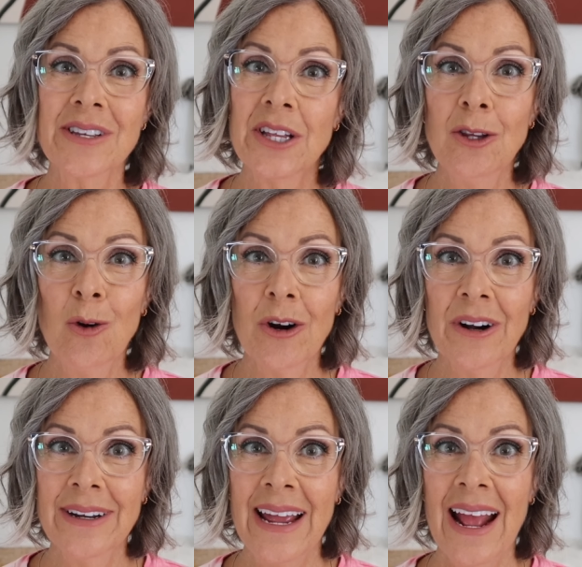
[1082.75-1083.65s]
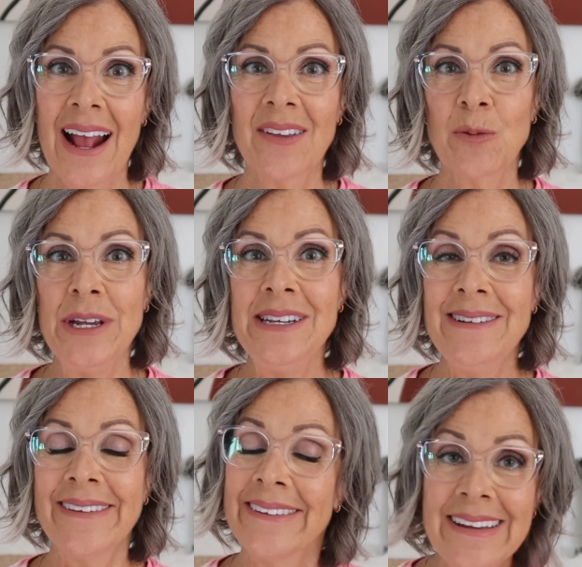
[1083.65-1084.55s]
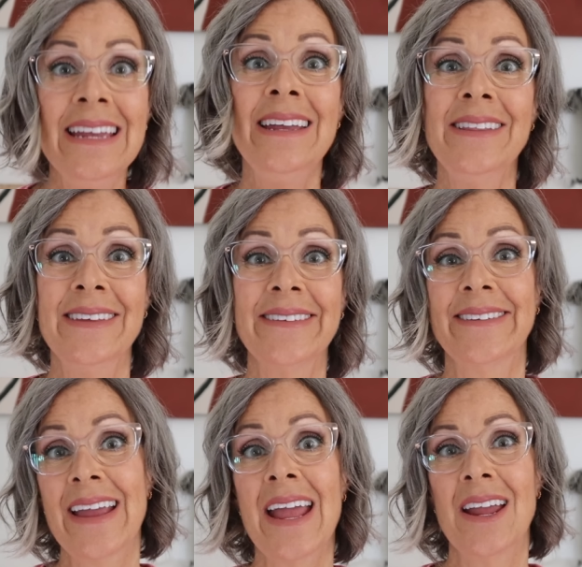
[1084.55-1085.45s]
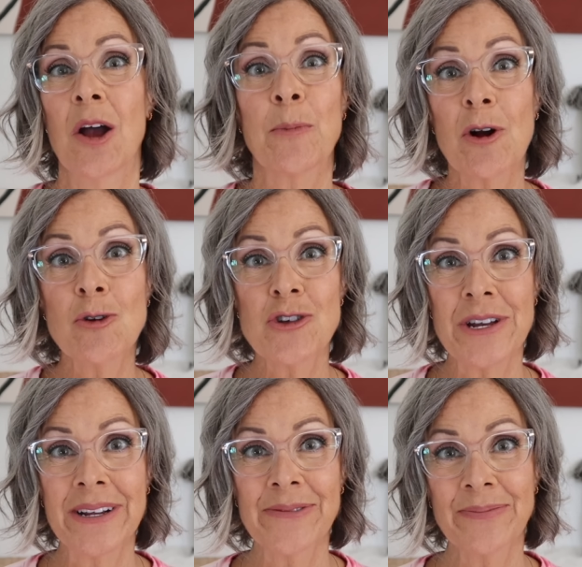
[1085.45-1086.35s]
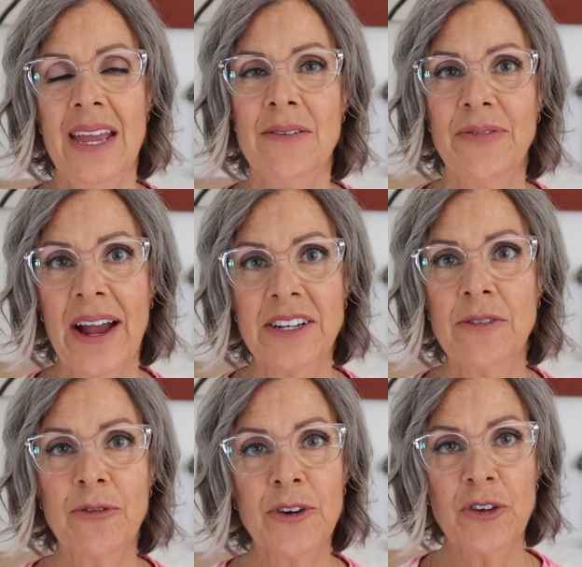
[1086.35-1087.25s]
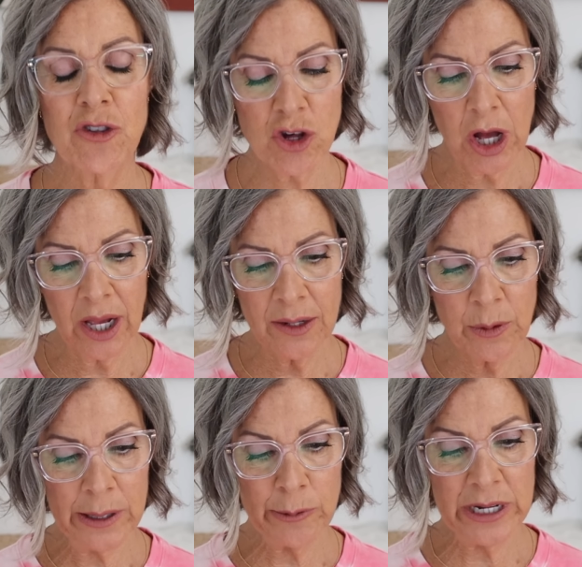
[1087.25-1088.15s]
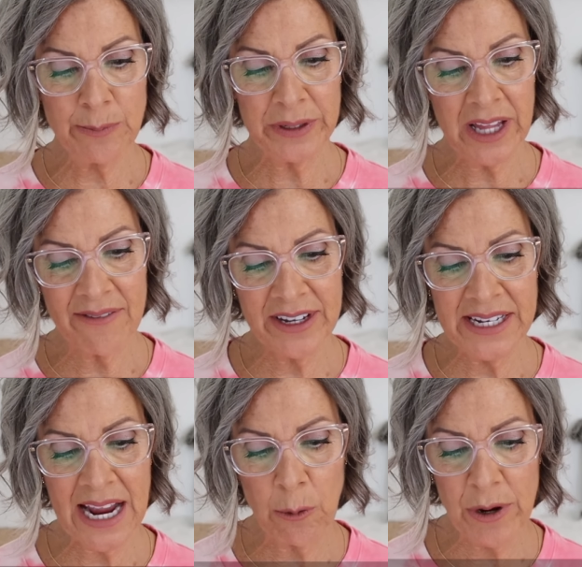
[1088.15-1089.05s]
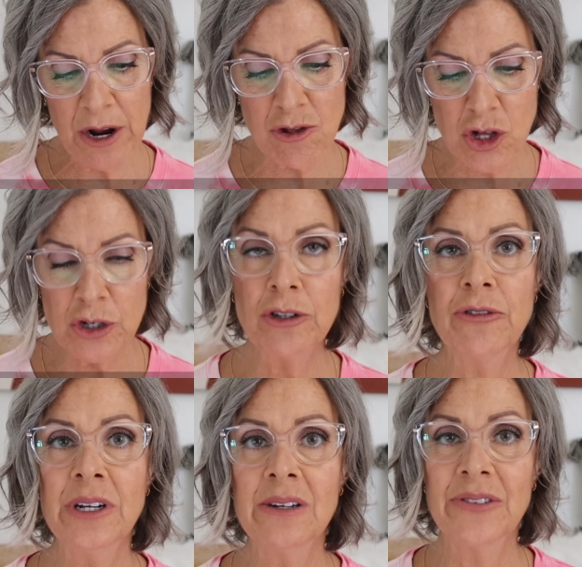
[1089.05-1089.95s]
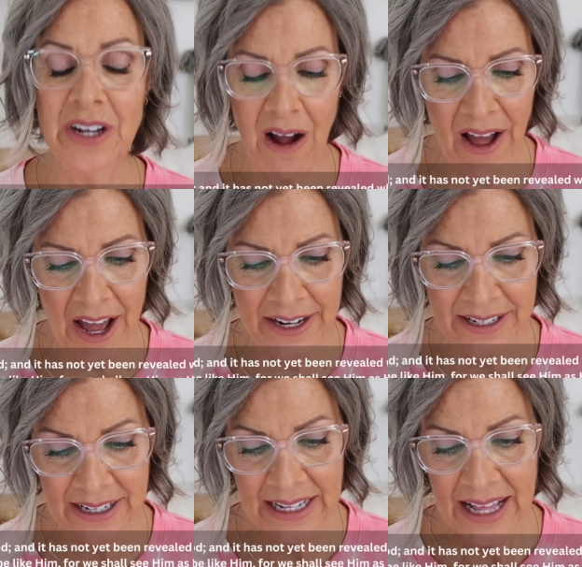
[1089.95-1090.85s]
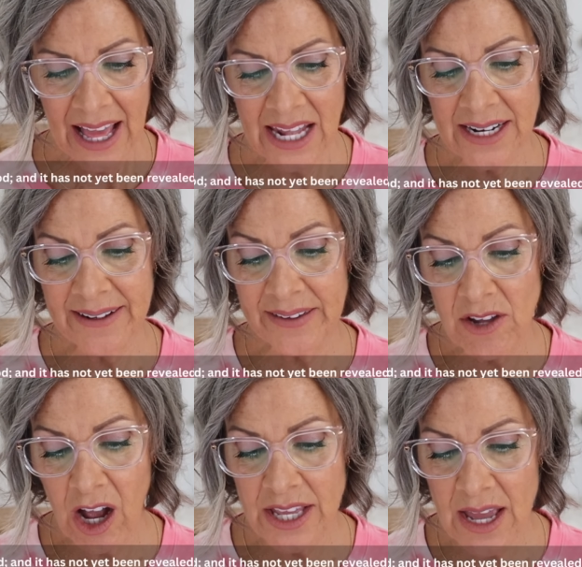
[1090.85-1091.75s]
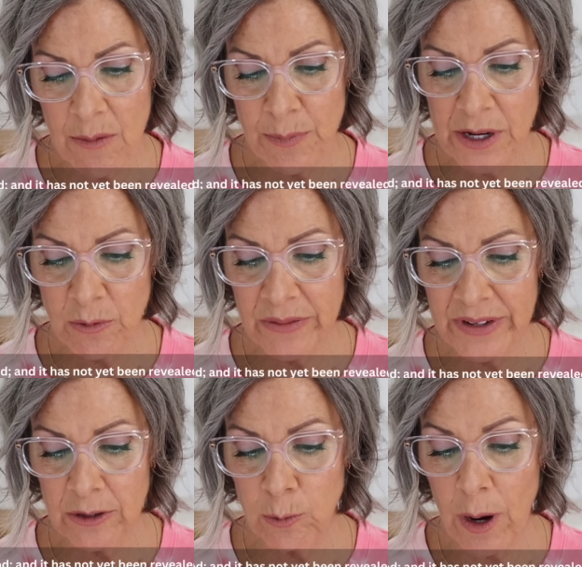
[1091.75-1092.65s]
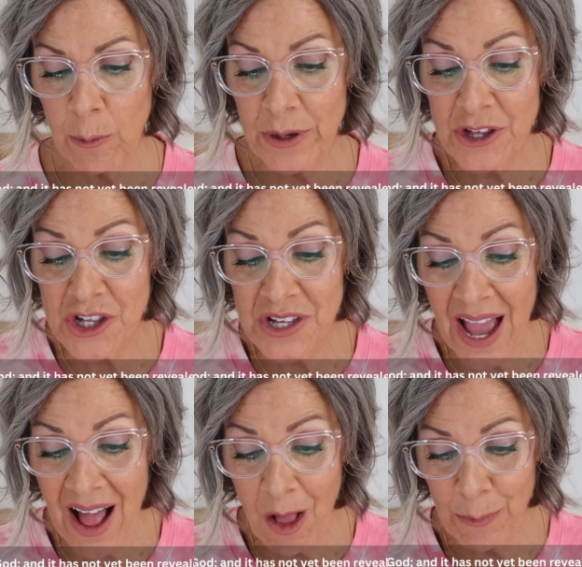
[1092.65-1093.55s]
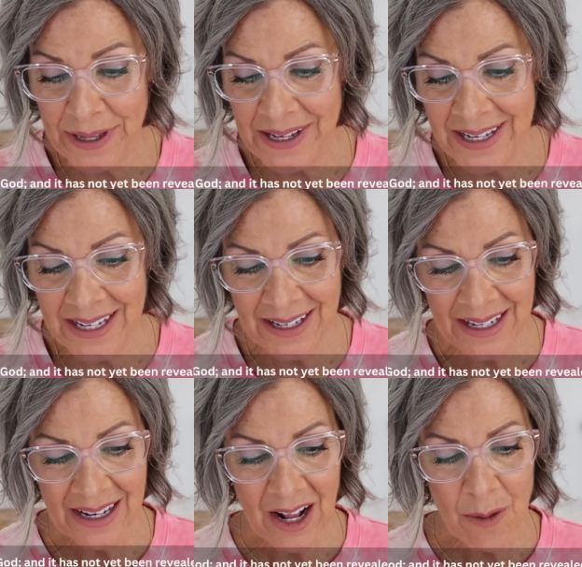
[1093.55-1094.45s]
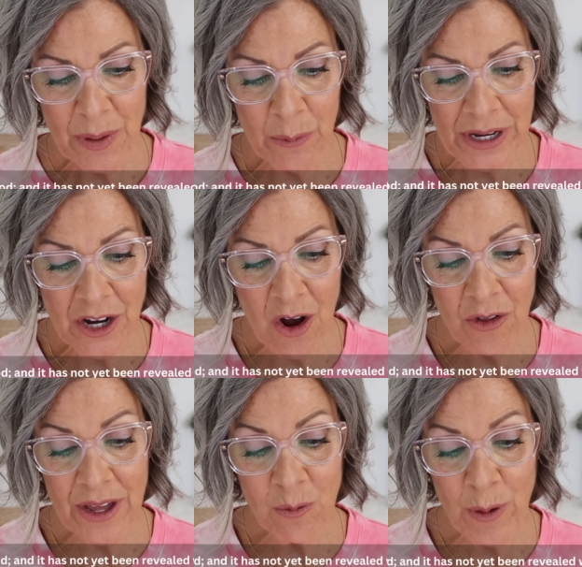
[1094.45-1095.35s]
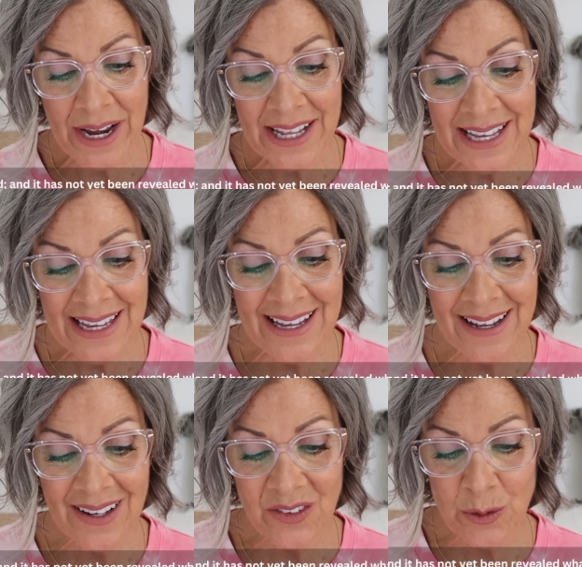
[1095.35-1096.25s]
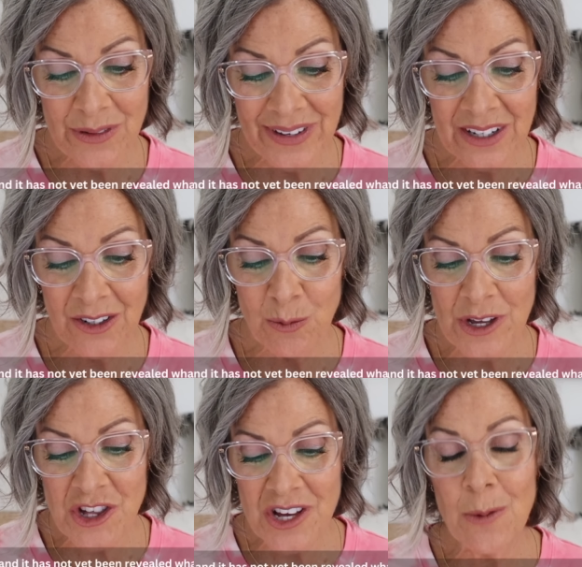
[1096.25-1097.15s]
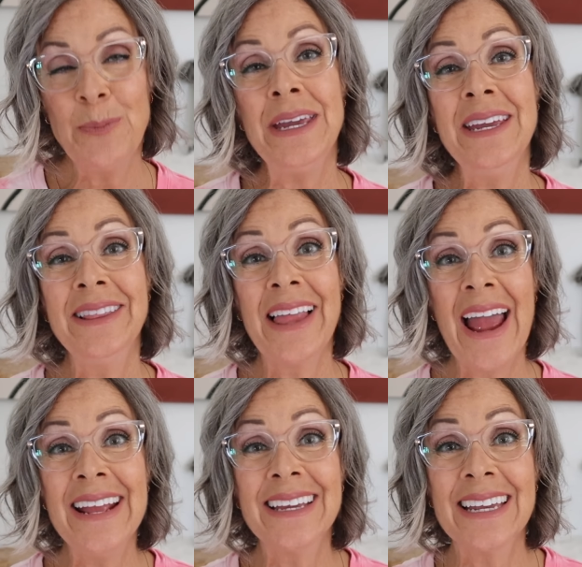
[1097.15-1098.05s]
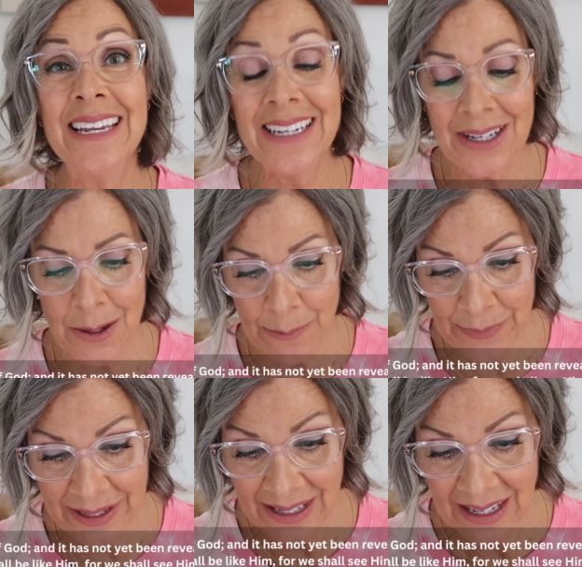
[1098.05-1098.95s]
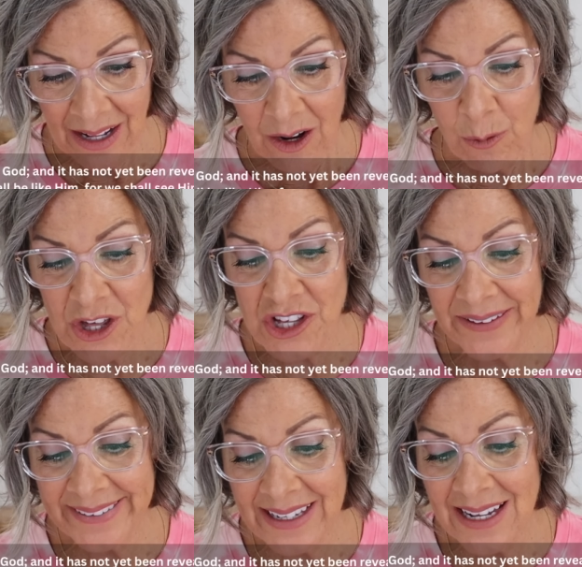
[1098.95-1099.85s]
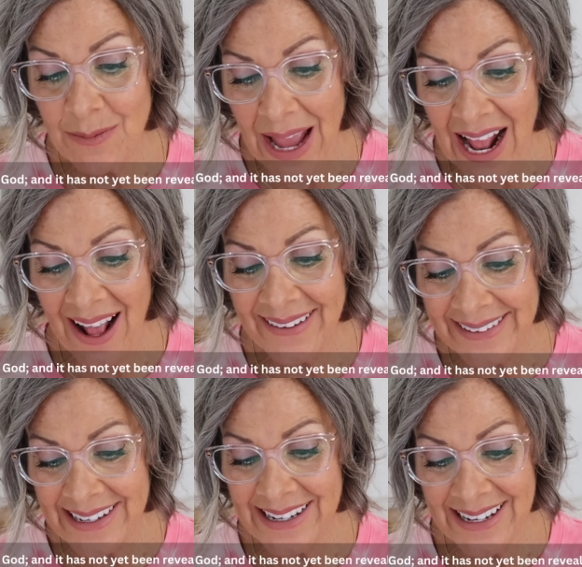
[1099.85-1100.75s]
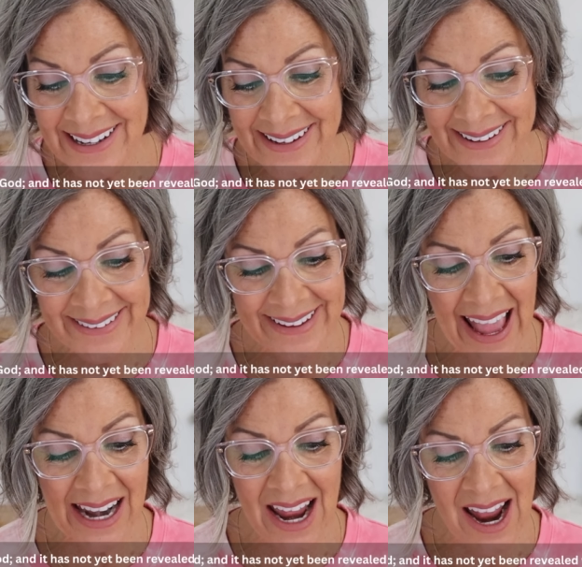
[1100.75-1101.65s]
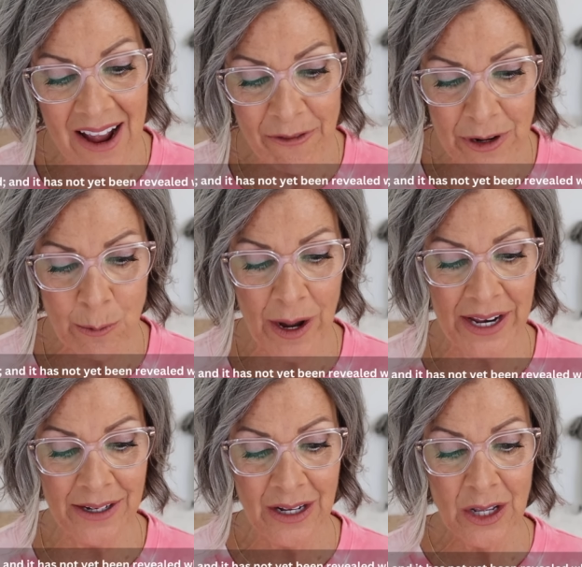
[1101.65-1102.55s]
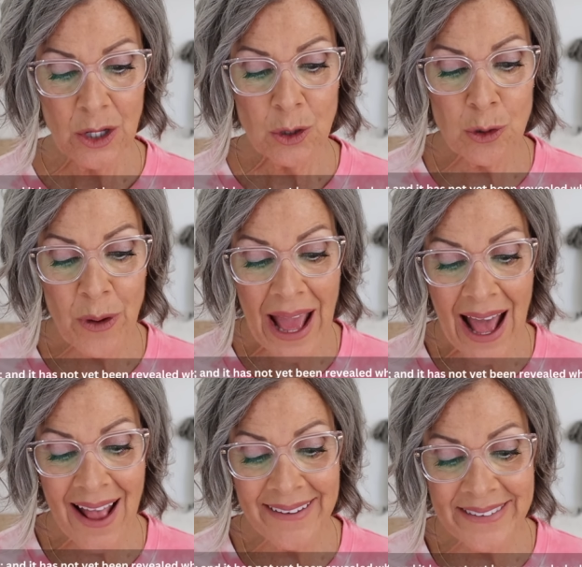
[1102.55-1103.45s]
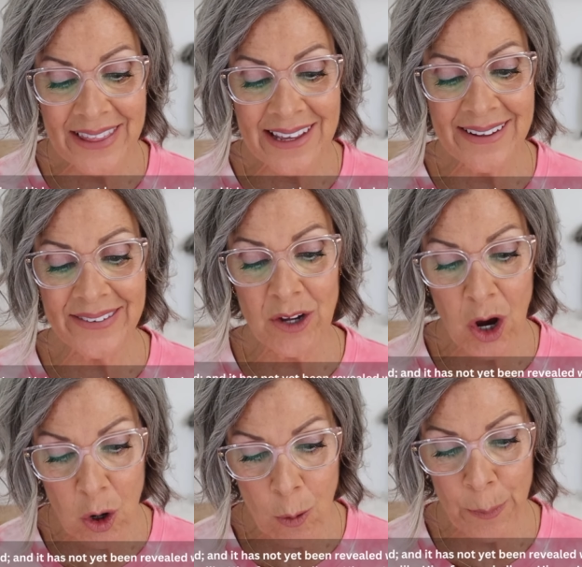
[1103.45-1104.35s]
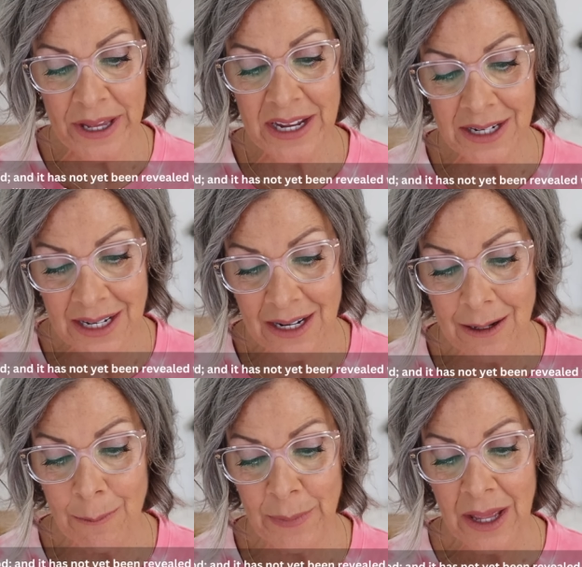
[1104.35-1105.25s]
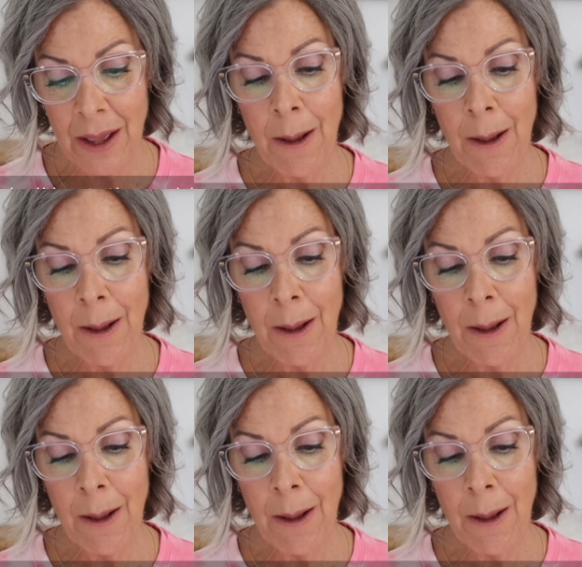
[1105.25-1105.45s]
to the Lord as we see this day approaching. In fact, in 1 John, we read, Beloved, now we are children of God, and it has not yet been revealed what we shall be, but we know that when He is revealed, we shall be like Him. We shall see Him as He is, and everyone who has this hope in Him